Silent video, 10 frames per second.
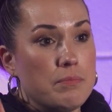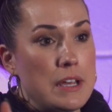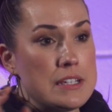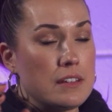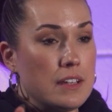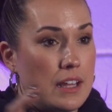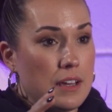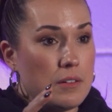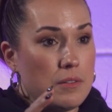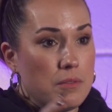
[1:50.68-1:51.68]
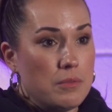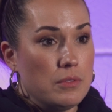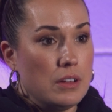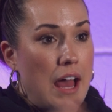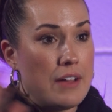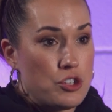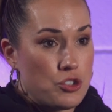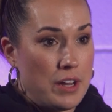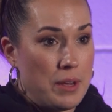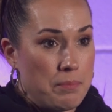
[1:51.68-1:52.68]
basically like live
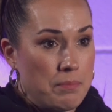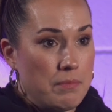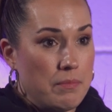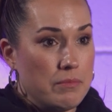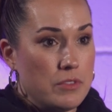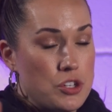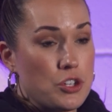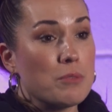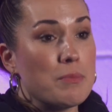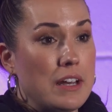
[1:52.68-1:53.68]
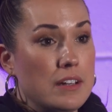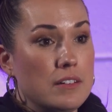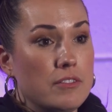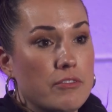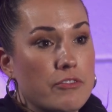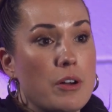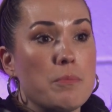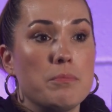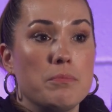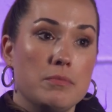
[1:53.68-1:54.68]
stream the sermon
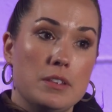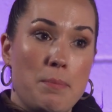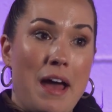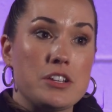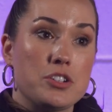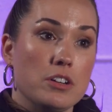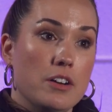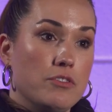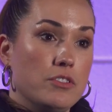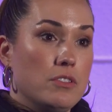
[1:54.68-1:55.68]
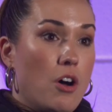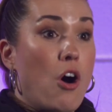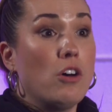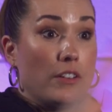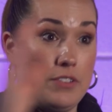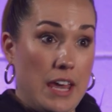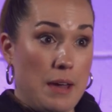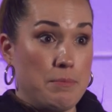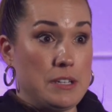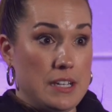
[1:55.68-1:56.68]
from the pastor of all of the
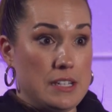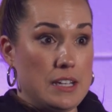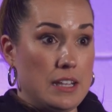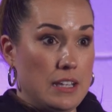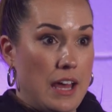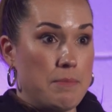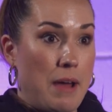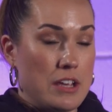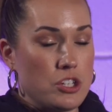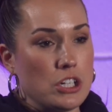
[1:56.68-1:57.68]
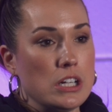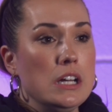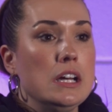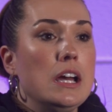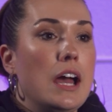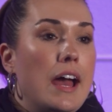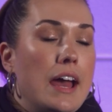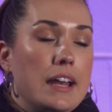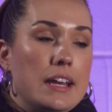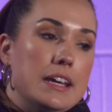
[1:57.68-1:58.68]
campuses, like the head pastor.
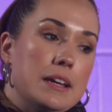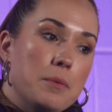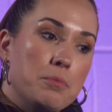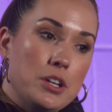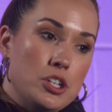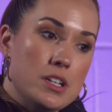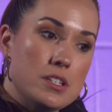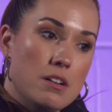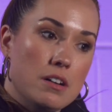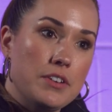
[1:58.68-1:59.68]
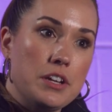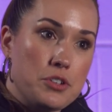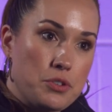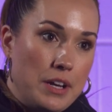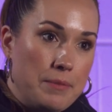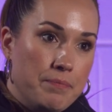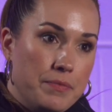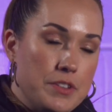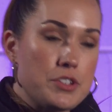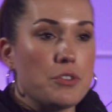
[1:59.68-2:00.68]
And he preaches on a video screen.
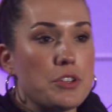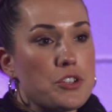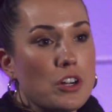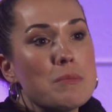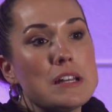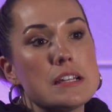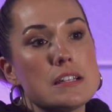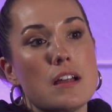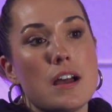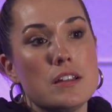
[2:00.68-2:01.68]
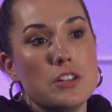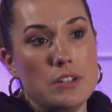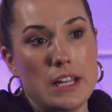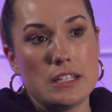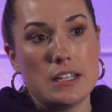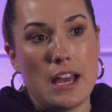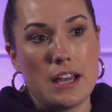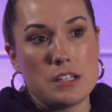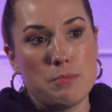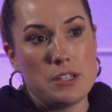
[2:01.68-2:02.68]
So the sermon is not unique to
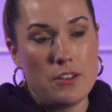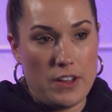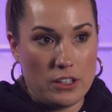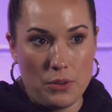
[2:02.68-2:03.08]
that specific